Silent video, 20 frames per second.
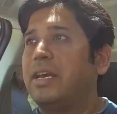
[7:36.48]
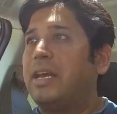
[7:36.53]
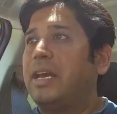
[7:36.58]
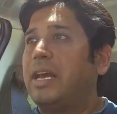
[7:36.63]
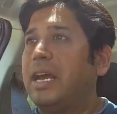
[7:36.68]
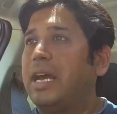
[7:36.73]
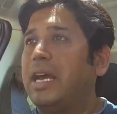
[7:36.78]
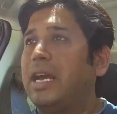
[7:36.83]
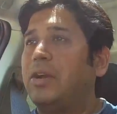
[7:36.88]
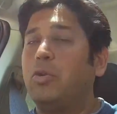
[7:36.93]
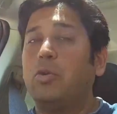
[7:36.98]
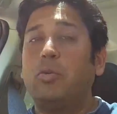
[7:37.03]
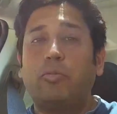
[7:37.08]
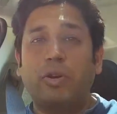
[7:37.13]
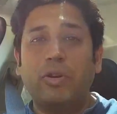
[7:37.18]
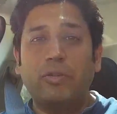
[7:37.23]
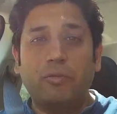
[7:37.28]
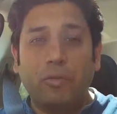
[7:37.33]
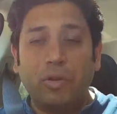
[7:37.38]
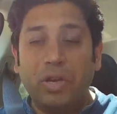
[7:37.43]
and a
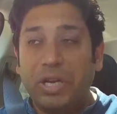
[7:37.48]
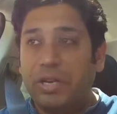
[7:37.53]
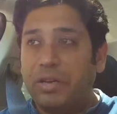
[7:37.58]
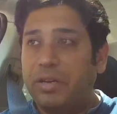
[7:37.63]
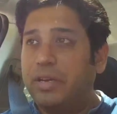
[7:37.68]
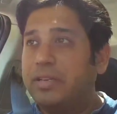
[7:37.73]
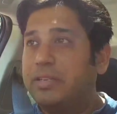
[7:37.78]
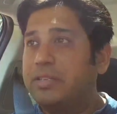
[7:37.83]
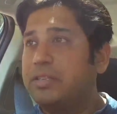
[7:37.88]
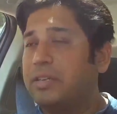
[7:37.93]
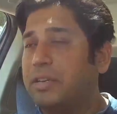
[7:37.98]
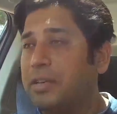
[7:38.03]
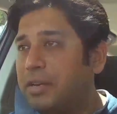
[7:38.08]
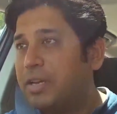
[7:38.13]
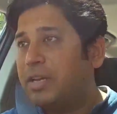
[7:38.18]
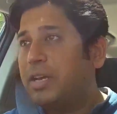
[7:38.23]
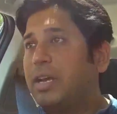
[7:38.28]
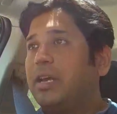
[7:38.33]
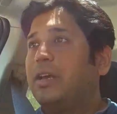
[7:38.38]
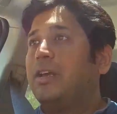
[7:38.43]
2.4 litre engine,
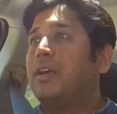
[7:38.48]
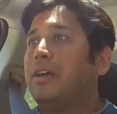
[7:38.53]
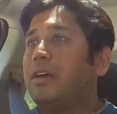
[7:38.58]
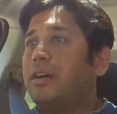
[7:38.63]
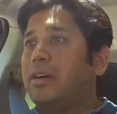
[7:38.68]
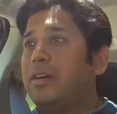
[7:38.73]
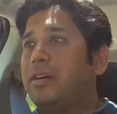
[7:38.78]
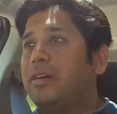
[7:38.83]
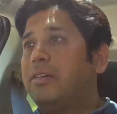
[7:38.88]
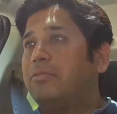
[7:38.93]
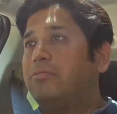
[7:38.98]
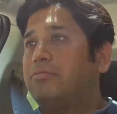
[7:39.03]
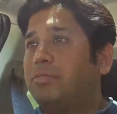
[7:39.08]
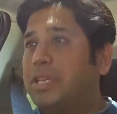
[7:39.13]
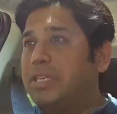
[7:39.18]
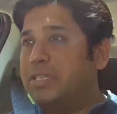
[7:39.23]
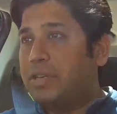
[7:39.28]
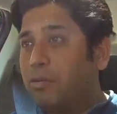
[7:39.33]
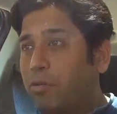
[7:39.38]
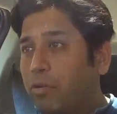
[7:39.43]

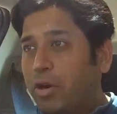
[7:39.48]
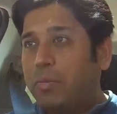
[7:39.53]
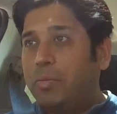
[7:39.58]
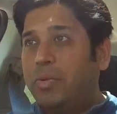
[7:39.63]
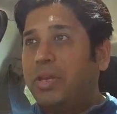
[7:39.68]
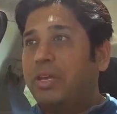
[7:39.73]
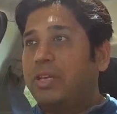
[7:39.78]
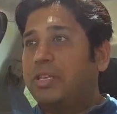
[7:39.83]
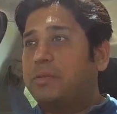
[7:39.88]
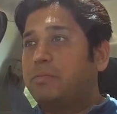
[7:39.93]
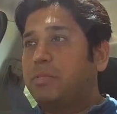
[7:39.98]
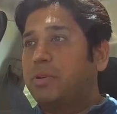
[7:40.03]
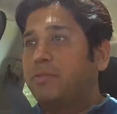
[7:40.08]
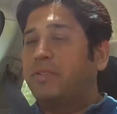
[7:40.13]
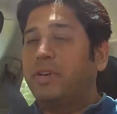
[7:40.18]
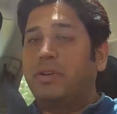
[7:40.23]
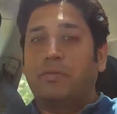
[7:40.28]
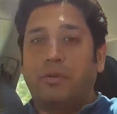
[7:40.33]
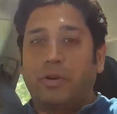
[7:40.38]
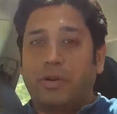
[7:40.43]
this economy is
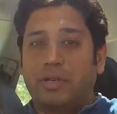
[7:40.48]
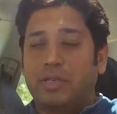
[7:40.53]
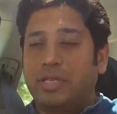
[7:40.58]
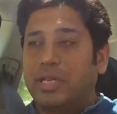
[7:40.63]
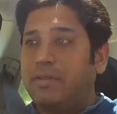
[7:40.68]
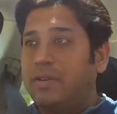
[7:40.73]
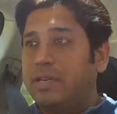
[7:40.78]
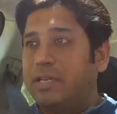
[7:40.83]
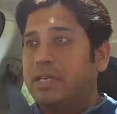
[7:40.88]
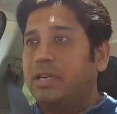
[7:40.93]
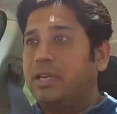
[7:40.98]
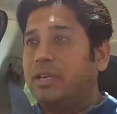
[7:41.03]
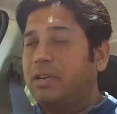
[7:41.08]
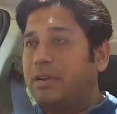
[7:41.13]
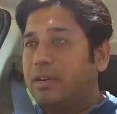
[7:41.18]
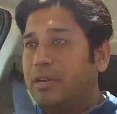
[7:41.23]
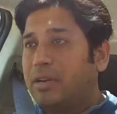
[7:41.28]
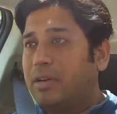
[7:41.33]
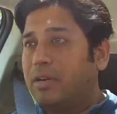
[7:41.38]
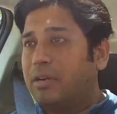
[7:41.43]
perfect for a CVT
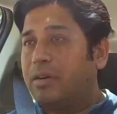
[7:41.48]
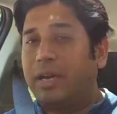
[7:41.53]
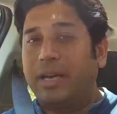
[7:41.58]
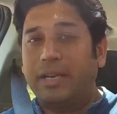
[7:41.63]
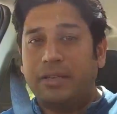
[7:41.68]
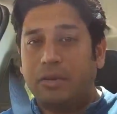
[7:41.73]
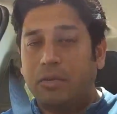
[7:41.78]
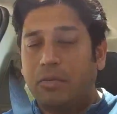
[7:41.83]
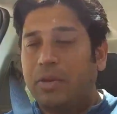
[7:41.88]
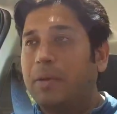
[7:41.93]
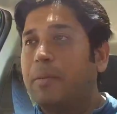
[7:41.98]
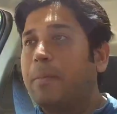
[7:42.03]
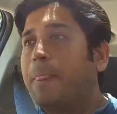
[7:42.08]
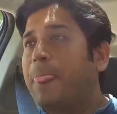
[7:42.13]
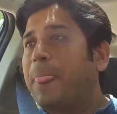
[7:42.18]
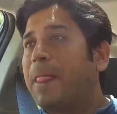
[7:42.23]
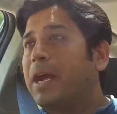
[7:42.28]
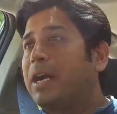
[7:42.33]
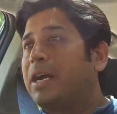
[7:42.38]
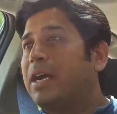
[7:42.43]

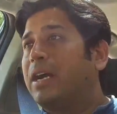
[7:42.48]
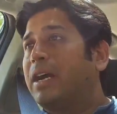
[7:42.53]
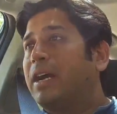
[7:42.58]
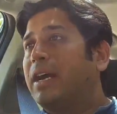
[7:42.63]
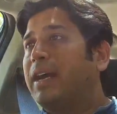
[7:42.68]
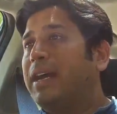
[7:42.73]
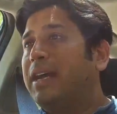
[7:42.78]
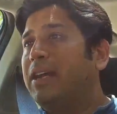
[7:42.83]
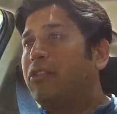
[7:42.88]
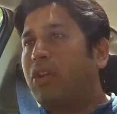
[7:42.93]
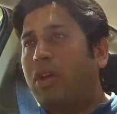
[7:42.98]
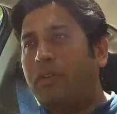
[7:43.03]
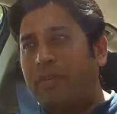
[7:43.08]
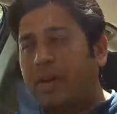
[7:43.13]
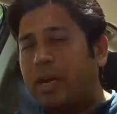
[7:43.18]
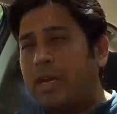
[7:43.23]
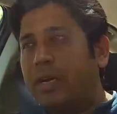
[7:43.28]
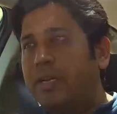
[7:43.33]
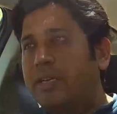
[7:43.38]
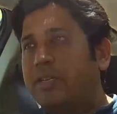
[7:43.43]
SUV. In traffic
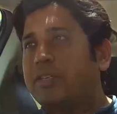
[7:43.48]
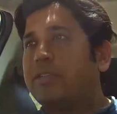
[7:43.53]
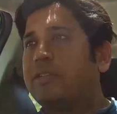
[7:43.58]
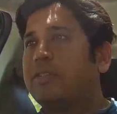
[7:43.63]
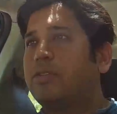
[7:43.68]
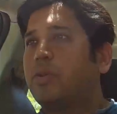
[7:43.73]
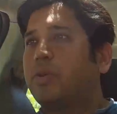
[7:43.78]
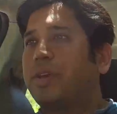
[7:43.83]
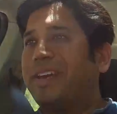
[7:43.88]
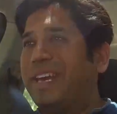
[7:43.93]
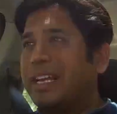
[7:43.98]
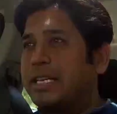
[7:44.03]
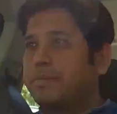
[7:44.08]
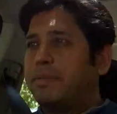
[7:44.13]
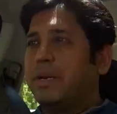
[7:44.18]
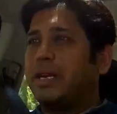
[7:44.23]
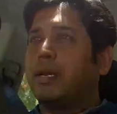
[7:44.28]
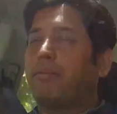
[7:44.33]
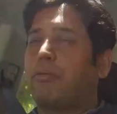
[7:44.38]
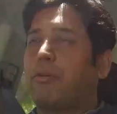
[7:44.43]
conditions, you can
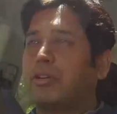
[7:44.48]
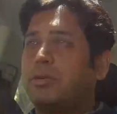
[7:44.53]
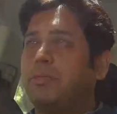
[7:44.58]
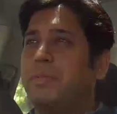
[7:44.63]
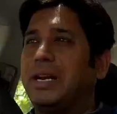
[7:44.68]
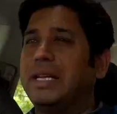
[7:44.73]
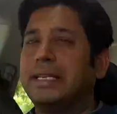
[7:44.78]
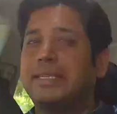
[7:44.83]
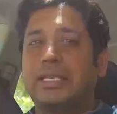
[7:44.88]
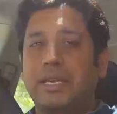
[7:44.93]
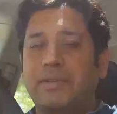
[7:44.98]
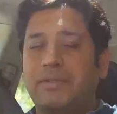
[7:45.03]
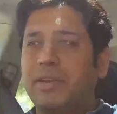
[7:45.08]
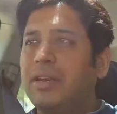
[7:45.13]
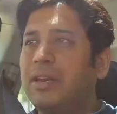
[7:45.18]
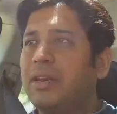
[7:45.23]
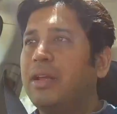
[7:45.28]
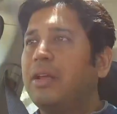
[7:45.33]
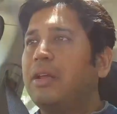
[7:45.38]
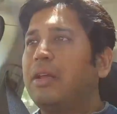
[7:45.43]
expect approximately 7,
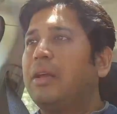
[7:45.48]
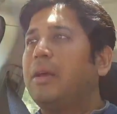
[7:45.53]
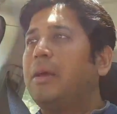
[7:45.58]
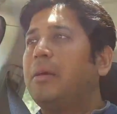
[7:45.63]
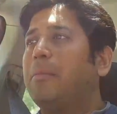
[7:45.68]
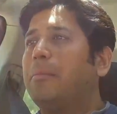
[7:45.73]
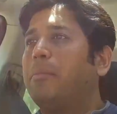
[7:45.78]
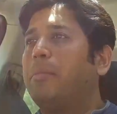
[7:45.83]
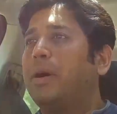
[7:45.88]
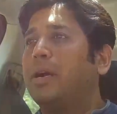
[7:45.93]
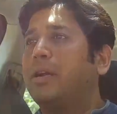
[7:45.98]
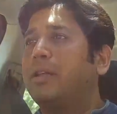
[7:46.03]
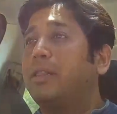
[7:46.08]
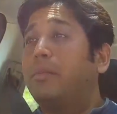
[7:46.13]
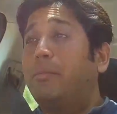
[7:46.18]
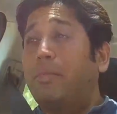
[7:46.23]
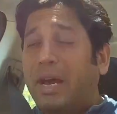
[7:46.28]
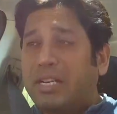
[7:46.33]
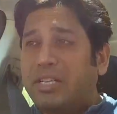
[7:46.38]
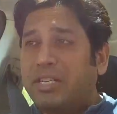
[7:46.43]
but the
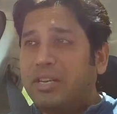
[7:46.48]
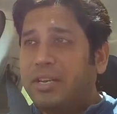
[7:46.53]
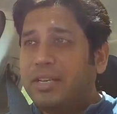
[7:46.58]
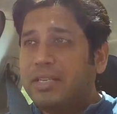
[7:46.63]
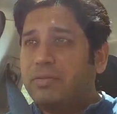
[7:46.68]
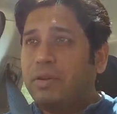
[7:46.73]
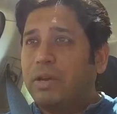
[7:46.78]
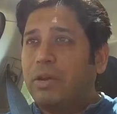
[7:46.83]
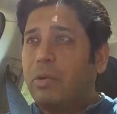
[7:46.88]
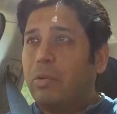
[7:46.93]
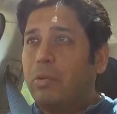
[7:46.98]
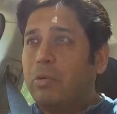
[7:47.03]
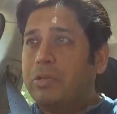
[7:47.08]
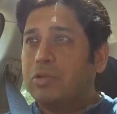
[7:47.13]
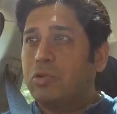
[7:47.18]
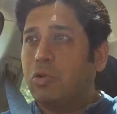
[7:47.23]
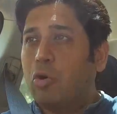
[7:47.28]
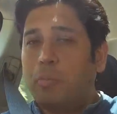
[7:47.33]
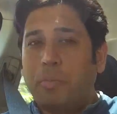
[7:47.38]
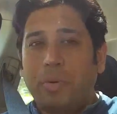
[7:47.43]
magic is when roads
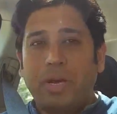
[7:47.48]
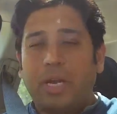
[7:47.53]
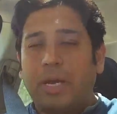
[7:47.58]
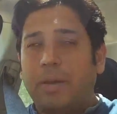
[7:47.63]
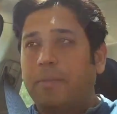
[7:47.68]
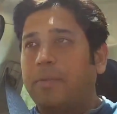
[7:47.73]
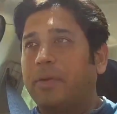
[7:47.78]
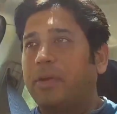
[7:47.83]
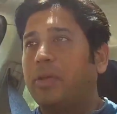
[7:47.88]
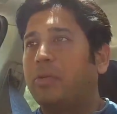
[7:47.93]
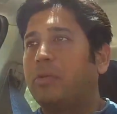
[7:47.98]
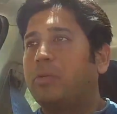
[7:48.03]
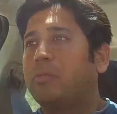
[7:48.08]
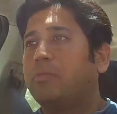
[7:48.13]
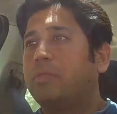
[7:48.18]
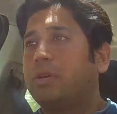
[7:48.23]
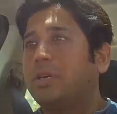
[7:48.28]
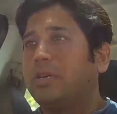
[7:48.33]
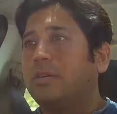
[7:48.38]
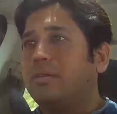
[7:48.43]
open up.
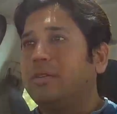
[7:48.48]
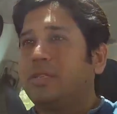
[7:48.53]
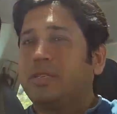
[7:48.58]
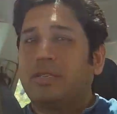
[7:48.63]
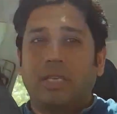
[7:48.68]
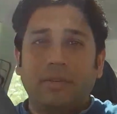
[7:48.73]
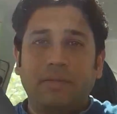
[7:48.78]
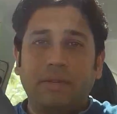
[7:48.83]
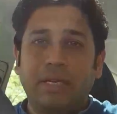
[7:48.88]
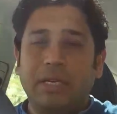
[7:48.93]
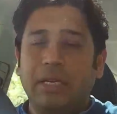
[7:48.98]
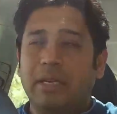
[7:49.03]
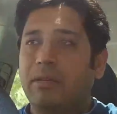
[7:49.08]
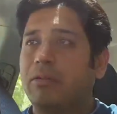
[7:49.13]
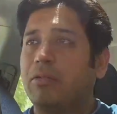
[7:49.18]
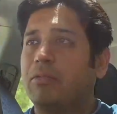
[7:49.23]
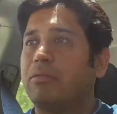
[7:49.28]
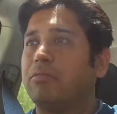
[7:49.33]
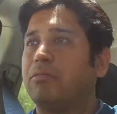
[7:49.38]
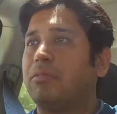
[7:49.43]
It's a
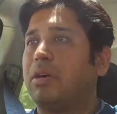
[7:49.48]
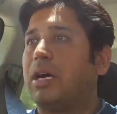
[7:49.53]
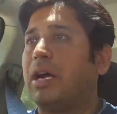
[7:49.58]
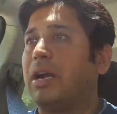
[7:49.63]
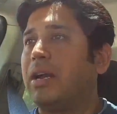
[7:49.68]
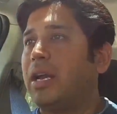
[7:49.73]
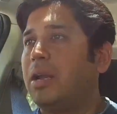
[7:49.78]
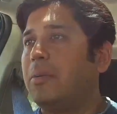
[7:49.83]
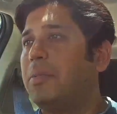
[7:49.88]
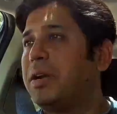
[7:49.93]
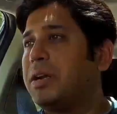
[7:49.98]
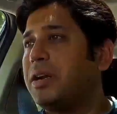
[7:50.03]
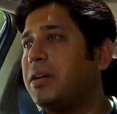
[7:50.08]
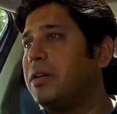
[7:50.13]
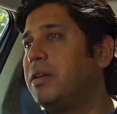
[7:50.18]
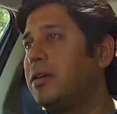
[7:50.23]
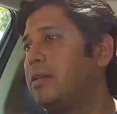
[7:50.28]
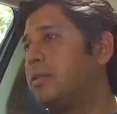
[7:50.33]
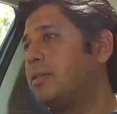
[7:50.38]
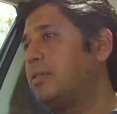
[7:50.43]
CVT, unlimited
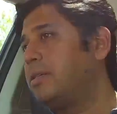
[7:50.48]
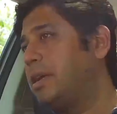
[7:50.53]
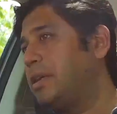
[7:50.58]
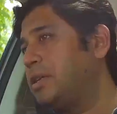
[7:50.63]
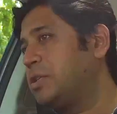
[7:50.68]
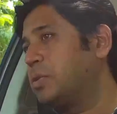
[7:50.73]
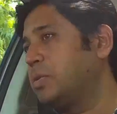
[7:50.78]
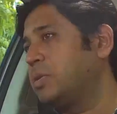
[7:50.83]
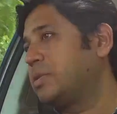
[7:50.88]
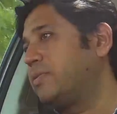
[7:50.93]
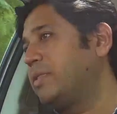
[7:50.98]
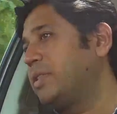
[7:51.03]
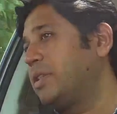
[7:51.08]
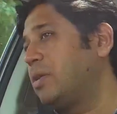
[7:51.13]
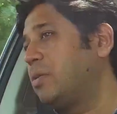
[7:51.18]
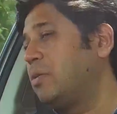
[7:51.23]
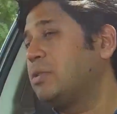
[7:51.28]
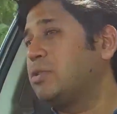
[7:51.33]
ratios. When the roads